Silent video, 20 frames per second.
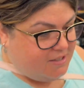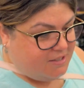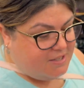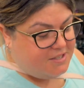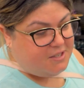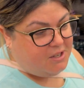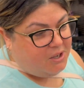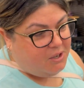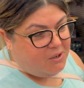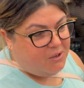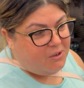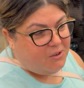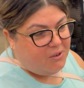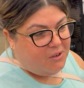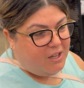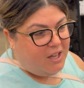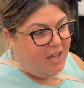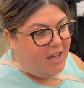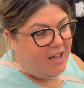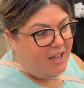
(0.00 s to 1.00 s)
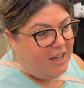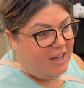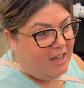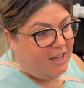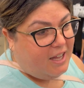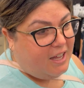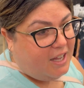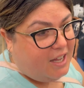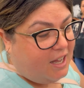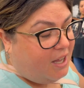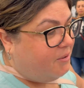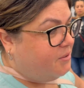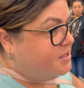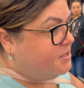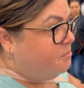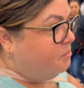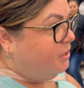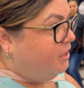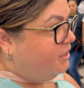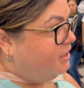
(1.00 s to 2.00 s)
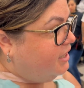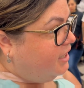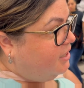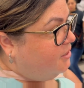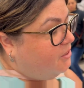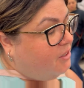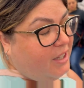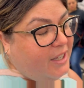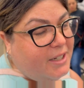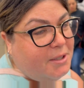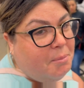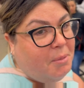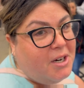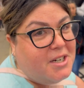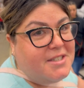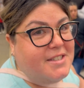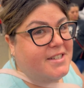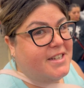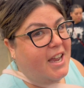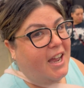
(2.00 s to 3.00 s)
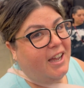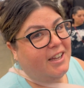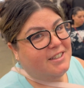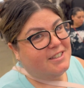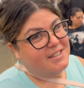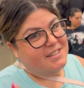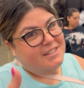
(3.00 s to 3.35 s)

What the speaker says: So I was a weird kid who liked Mars Attacks.